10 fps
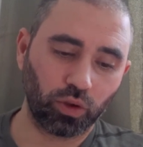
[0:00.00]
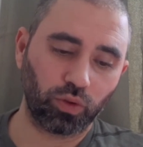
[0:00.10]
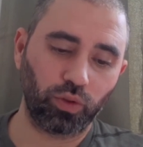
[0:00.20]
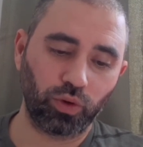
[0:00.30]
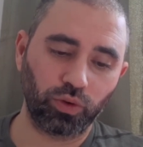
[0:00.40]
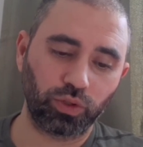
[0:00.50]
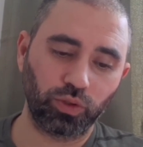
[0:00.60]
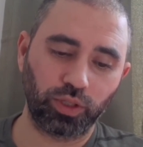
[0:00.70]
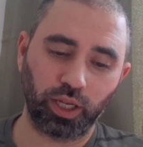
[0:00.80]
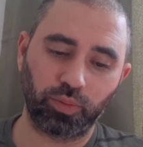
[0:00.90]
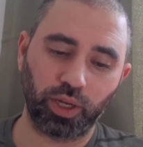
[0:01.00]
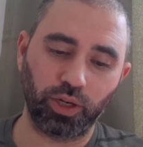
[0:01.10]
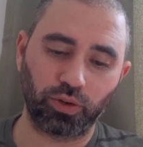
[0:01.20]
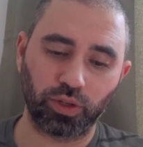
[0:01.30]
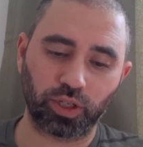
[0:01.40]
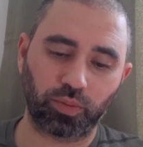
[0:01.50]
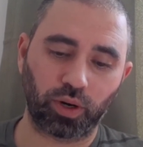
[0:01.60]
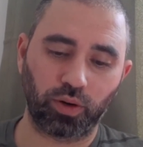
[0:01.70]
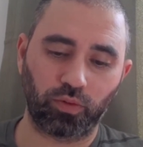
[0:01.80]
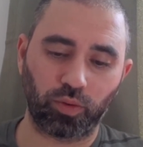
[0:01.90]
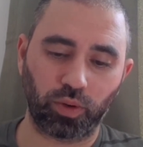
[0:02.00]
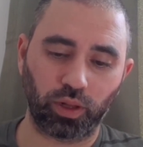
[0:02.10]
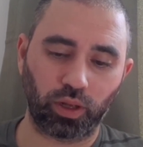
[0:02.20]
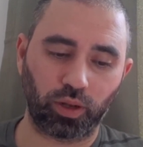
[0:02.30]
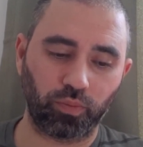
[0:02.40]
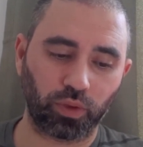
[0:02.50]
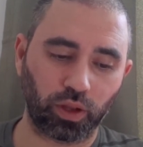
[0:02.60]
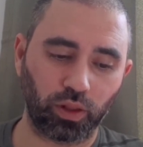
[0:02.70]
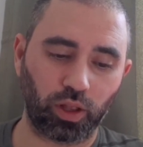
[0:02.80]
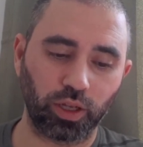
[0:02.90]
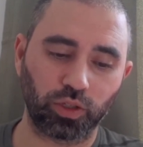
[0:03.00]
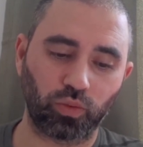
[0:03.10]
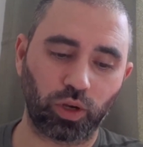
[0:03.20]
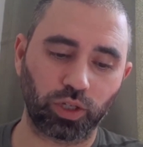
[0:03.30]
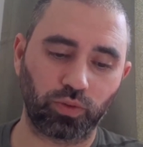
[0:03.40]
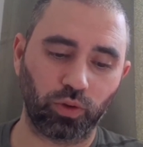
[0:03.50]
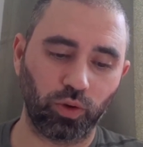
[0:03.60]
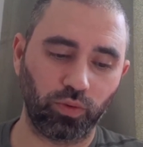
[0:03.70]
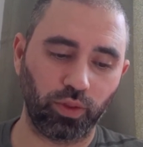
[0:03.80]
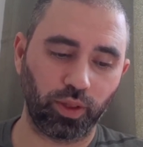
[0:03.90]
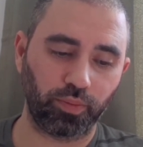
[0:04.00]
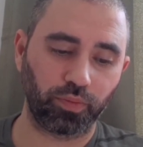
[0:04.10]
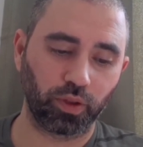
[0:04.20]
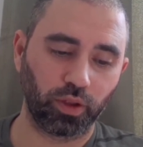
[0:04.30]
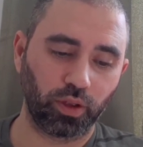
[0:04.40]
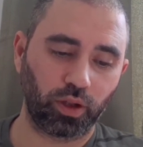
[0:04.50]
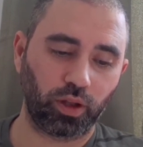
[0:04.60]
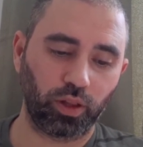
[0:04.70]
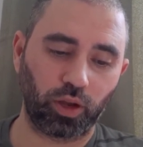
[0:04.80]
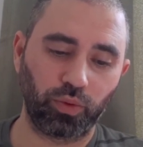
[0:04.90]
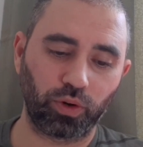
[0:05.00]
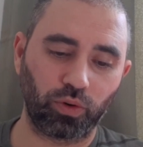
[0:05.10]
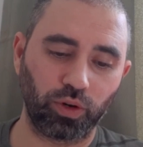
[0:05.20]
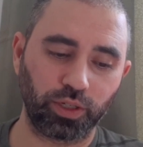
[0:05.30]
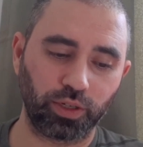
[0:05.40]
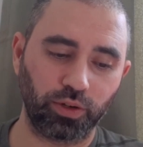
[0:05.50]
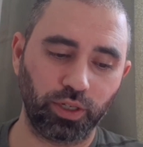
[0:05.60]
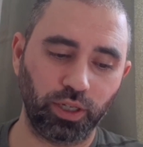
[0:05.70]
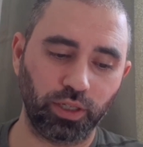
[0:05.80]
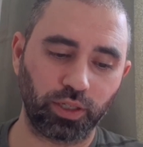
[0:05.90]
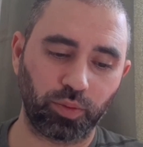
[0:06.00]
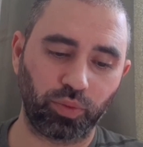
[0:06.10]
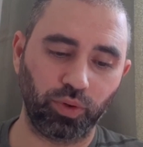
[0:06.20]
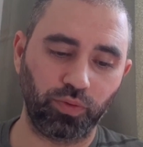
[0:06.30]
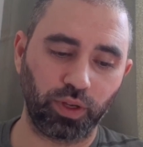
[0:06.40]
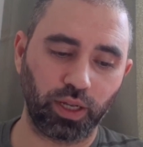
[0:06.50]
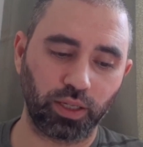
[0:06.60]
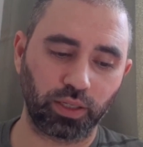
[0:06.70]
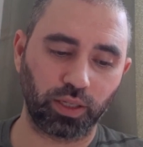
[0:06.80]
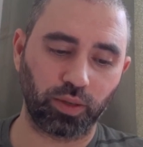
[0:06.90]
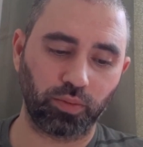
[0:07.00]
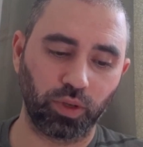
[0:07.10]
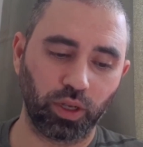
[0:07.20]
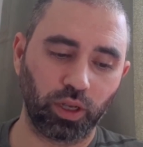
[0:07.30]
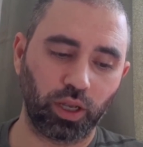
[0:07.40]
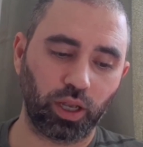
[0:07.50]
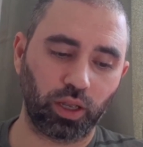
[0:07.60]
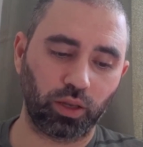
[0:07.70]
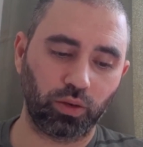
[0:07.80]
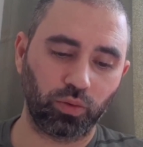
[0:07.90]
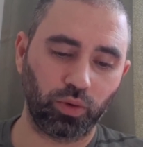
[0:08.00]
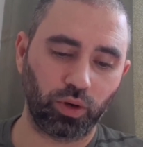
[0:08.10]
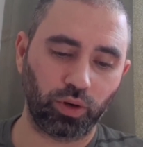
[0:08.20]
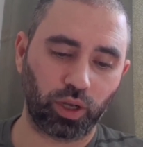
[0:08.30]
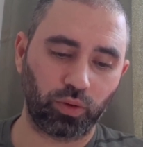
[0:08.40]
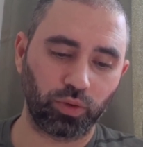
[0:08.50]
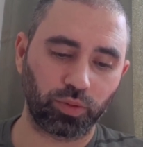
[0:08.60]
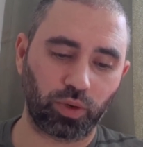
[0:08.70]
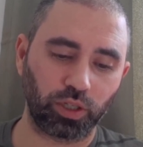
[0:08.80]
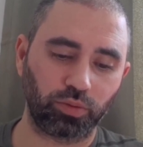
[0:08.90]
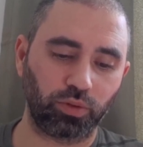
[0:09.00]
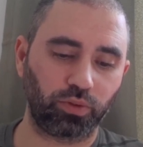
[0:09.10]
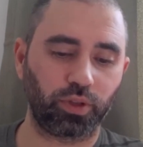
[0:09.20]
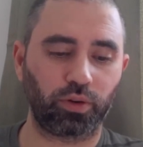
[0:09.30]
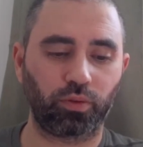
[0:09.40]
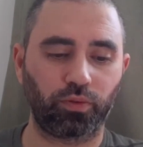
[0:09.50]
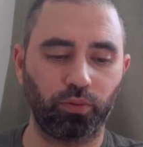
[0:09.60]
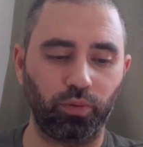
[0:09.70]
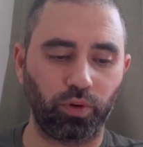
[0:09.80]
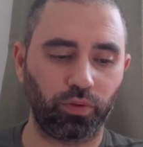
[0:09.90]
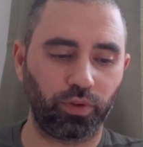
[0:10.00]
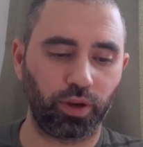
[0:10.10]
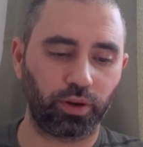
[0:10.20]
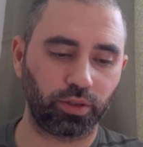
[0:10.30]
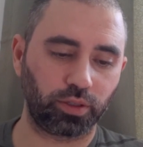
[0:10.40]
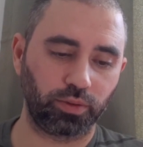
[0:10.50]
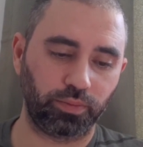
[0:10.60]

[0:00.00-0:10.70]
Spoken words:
Those who take patrons apart from Allah, Allah is watchful over them. Allah records their deeds, a proof against them, and we are not responsible for their affairs.